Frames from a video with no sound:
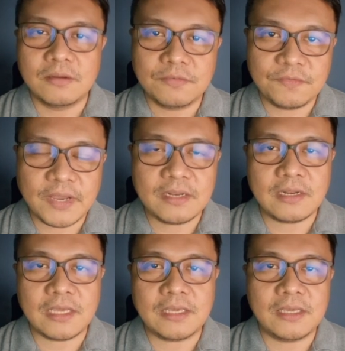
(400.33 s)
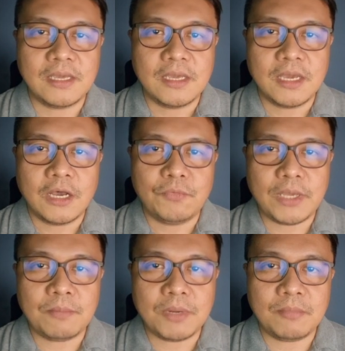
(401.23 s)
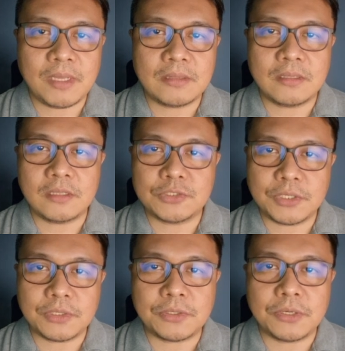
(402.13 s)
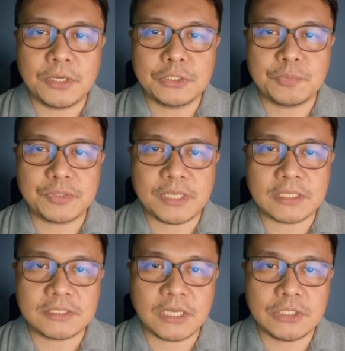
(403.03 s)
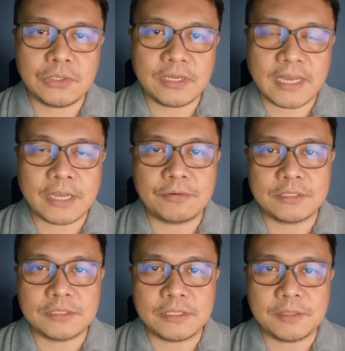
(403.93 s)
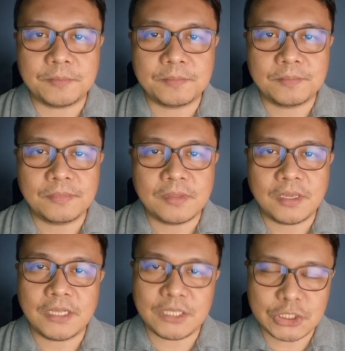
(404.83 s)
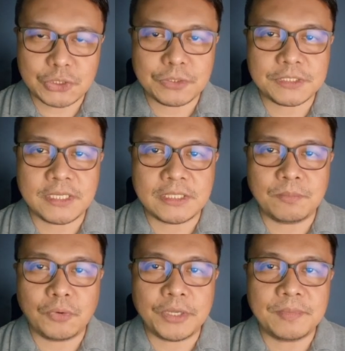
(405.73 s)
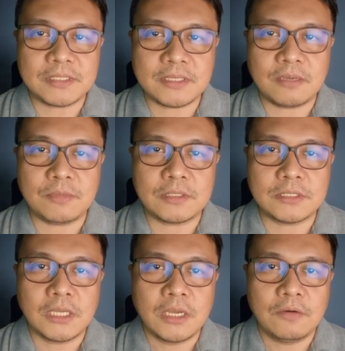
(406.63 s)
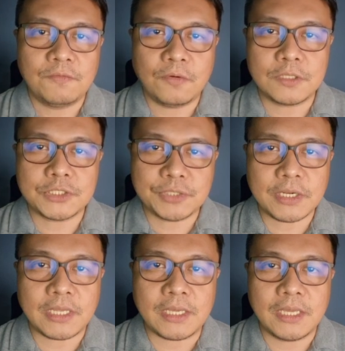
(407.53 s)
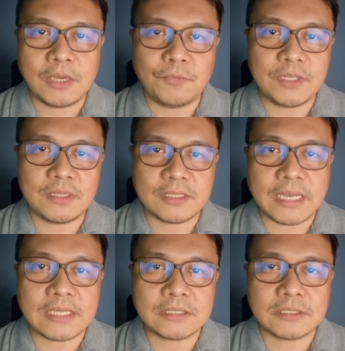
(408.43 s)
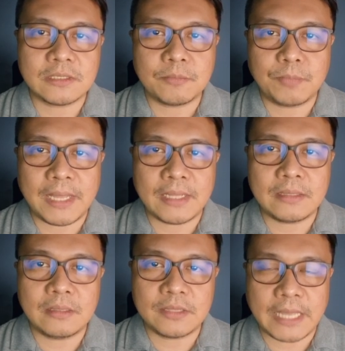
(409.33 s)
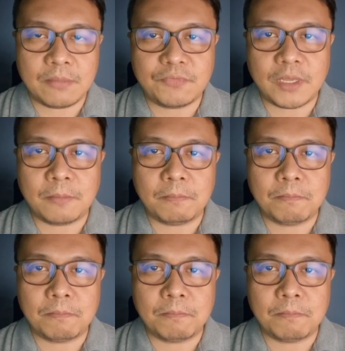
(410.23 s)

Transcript: Finally, we implemented the trigger to protect scheduling accuracy. It ensures that employment assignments fall strictly within the task's planned timeframe.